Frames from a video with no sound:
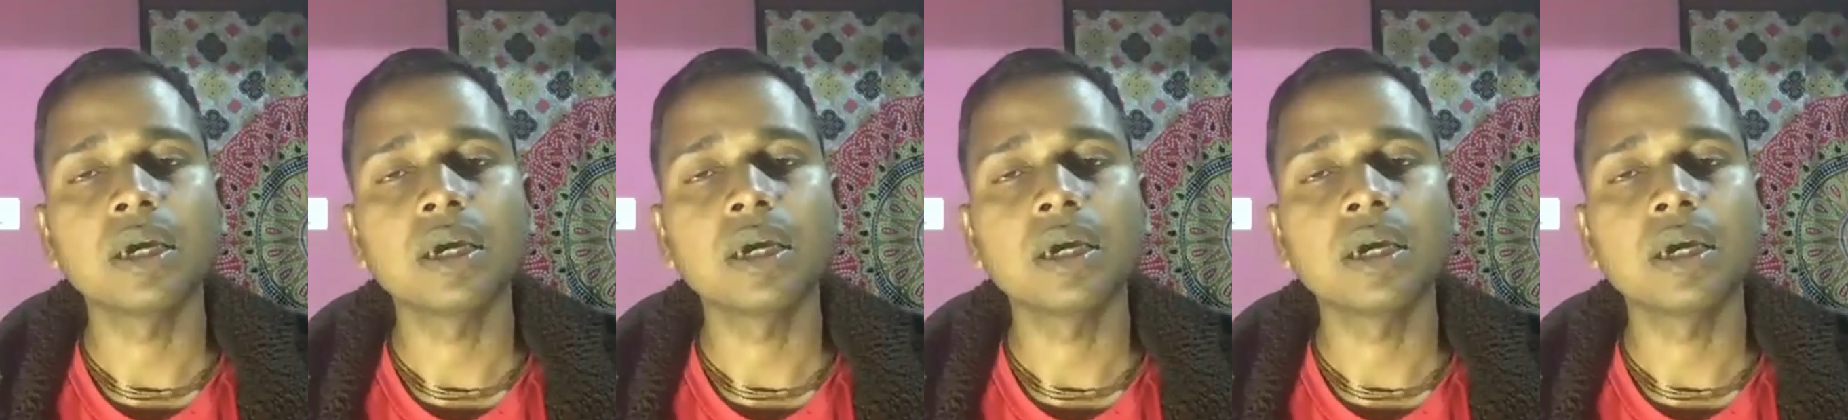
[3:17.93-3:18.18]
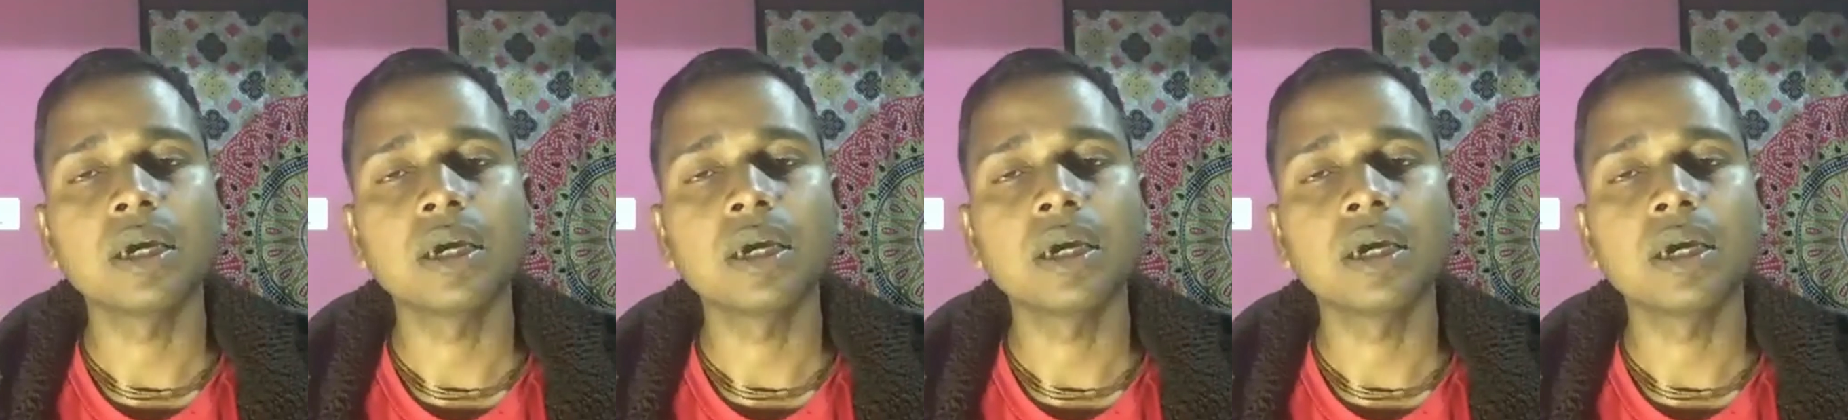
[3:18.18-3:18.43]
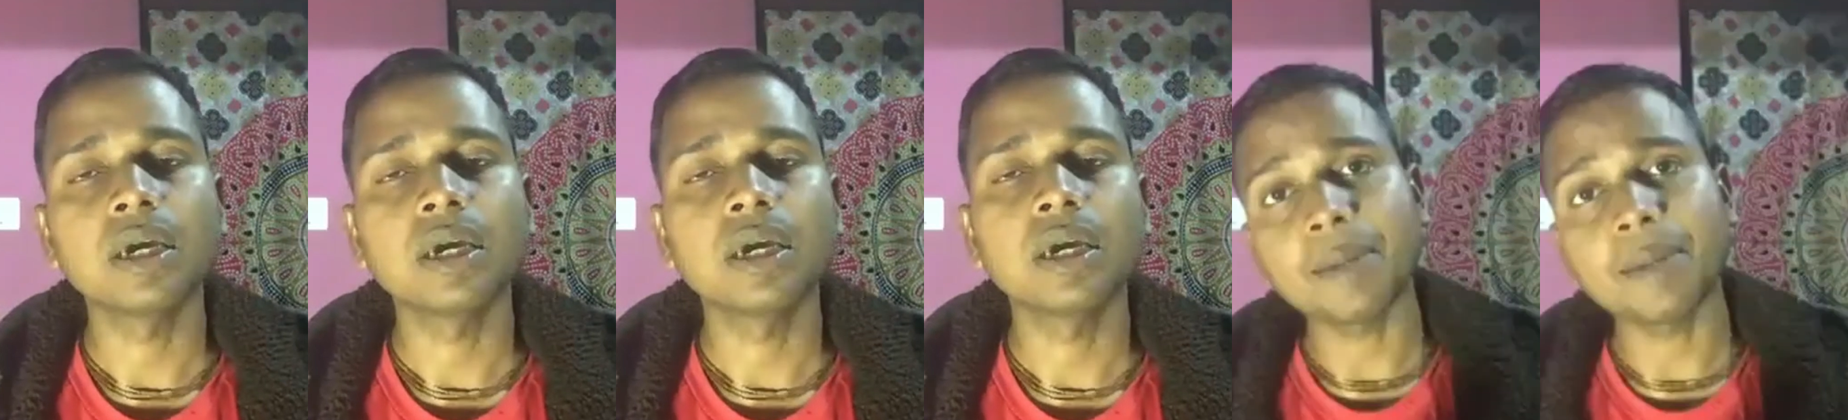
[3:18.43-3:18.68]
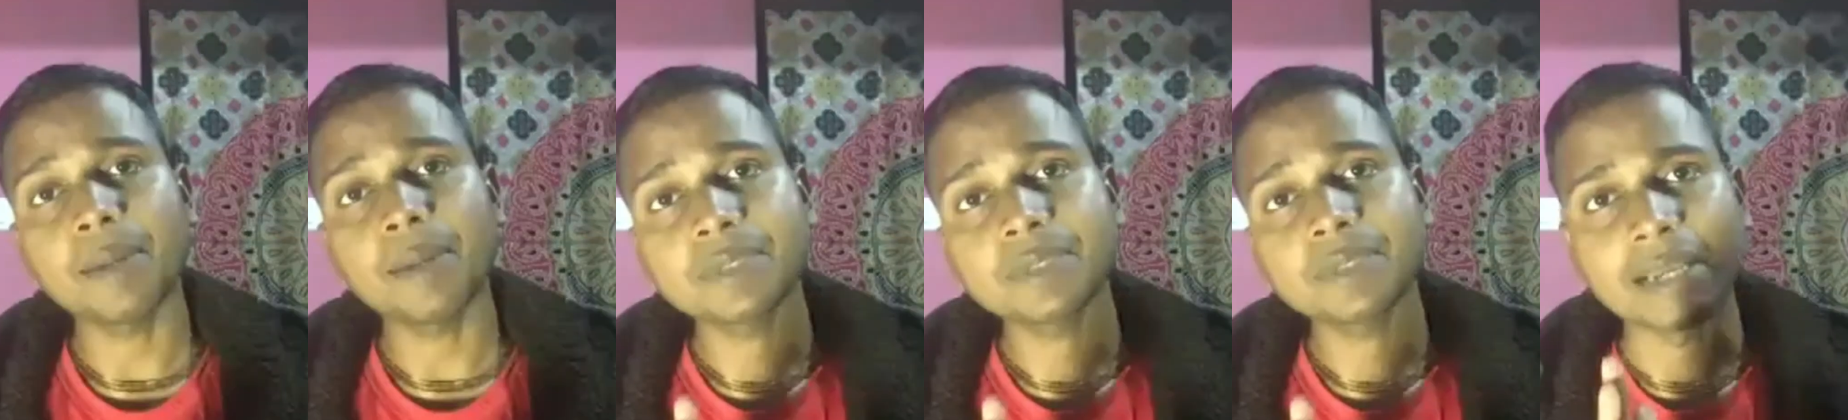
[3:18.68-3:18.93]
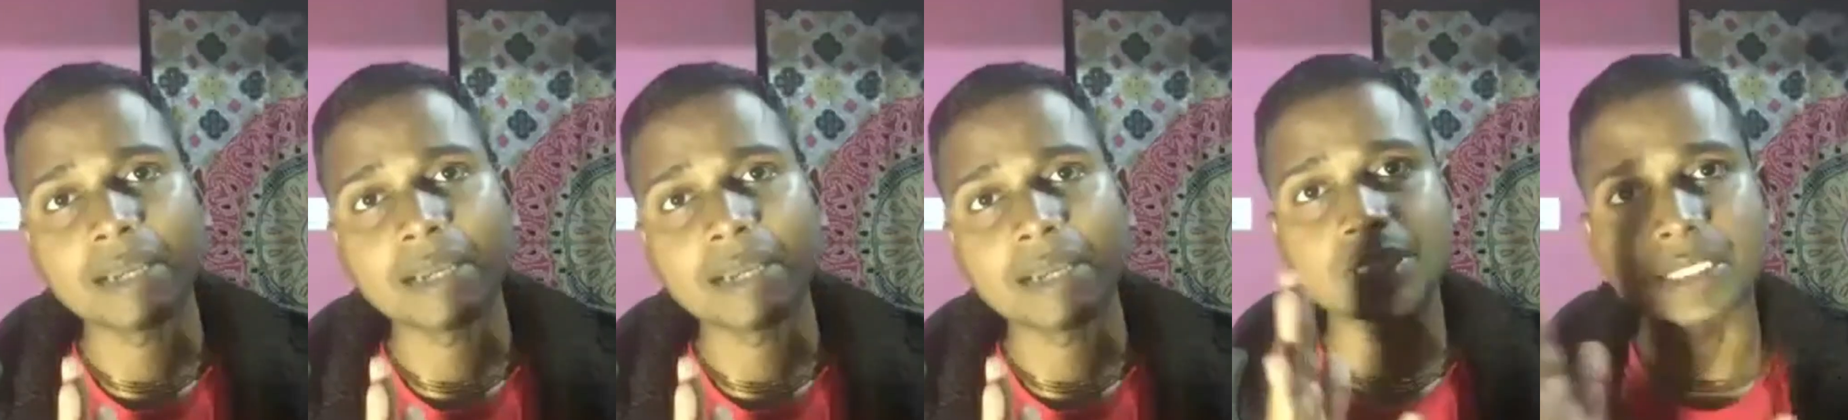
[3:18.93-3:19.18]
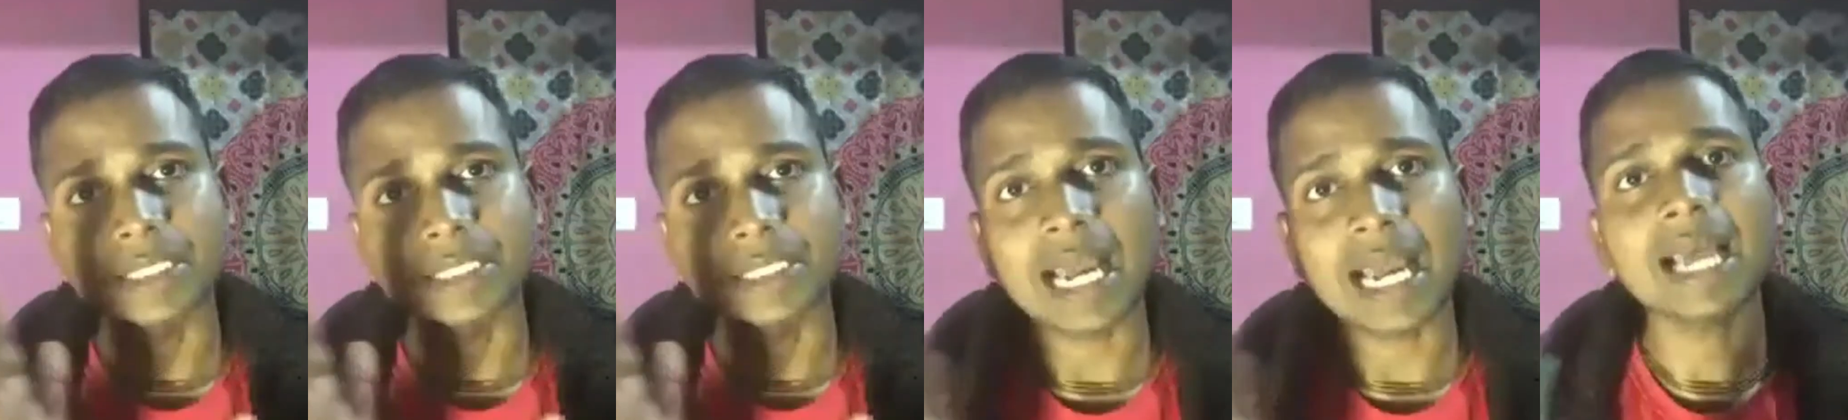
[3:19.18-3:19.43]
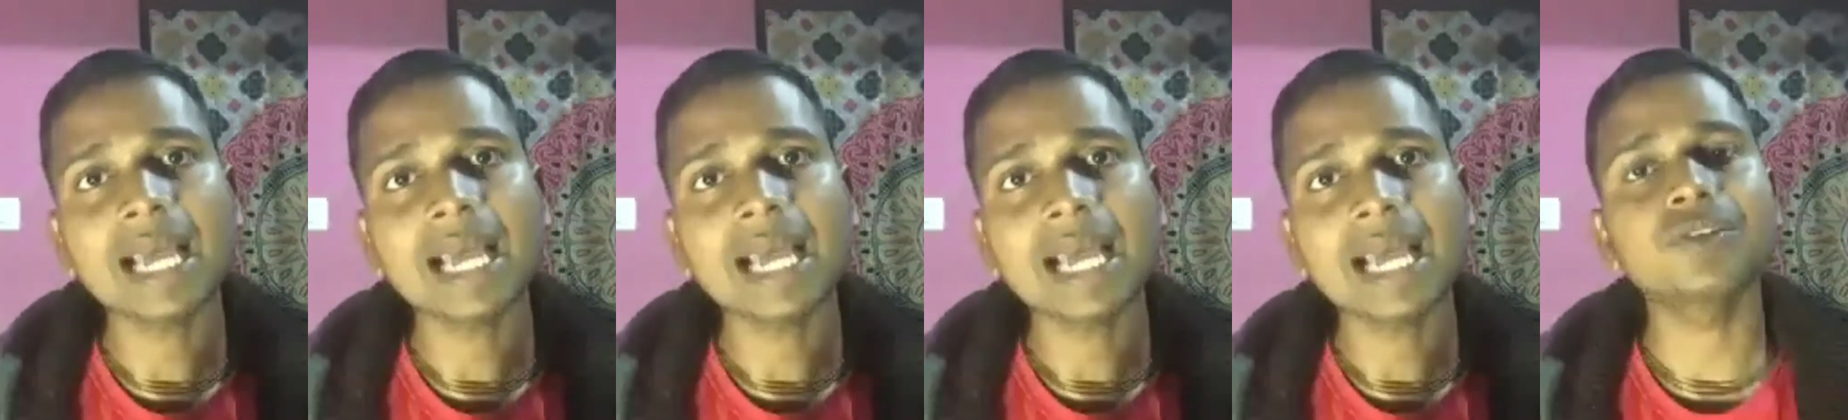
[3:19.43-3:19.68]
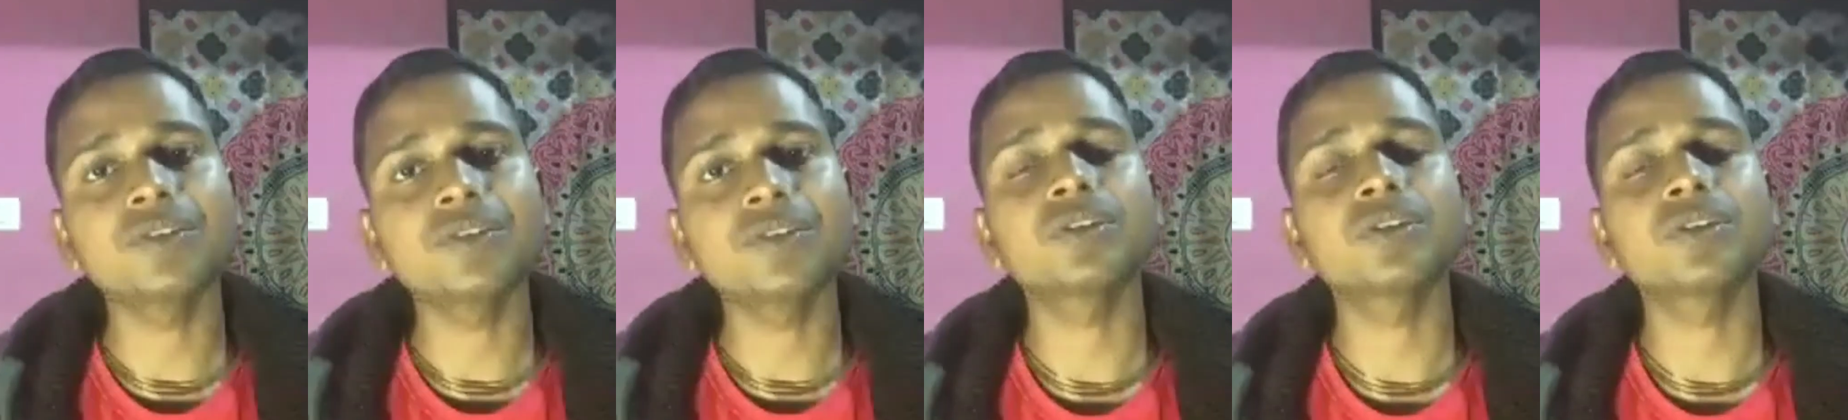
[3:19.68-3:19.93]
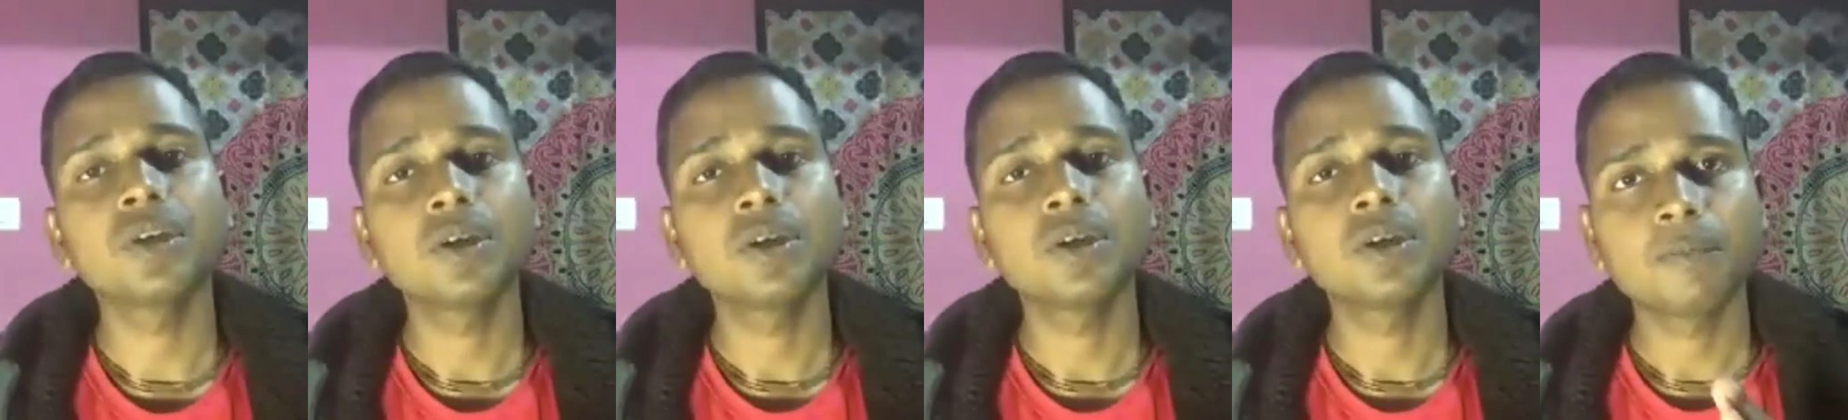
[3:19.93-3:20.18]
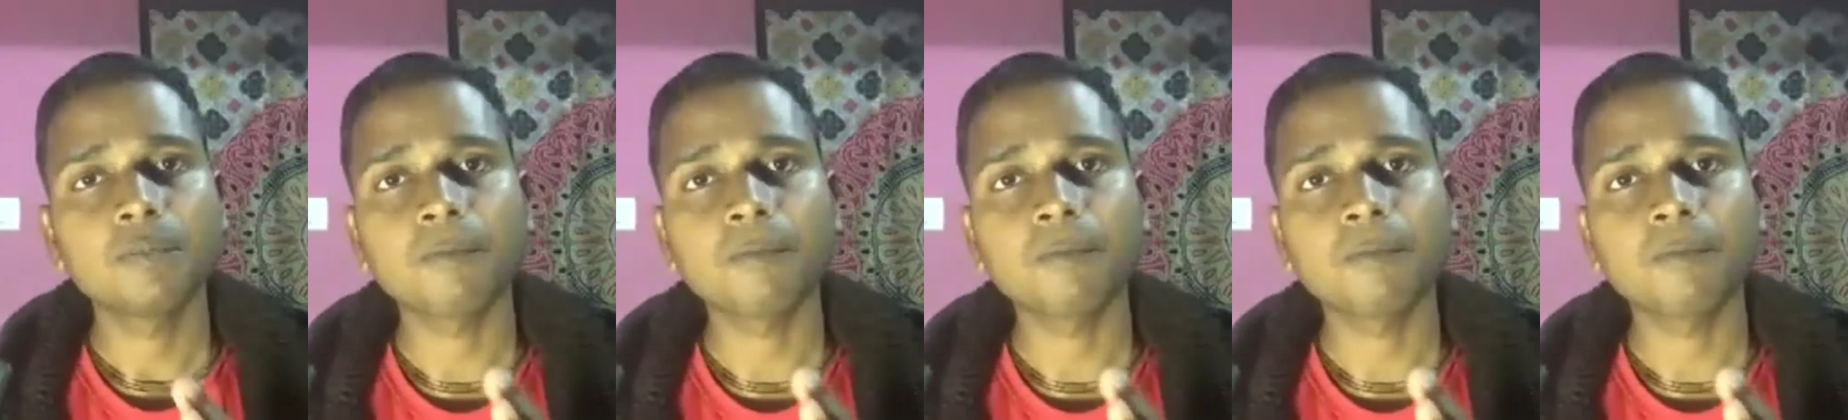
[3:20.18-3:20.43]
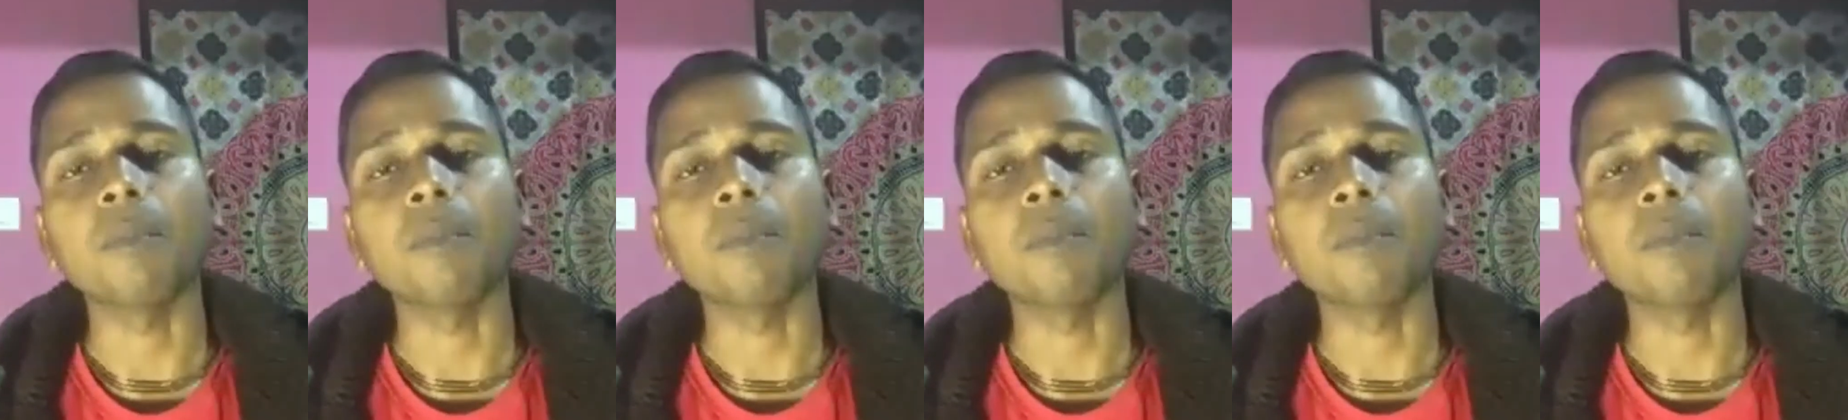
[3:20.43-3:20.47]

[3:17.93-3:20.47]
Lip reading: and same times detach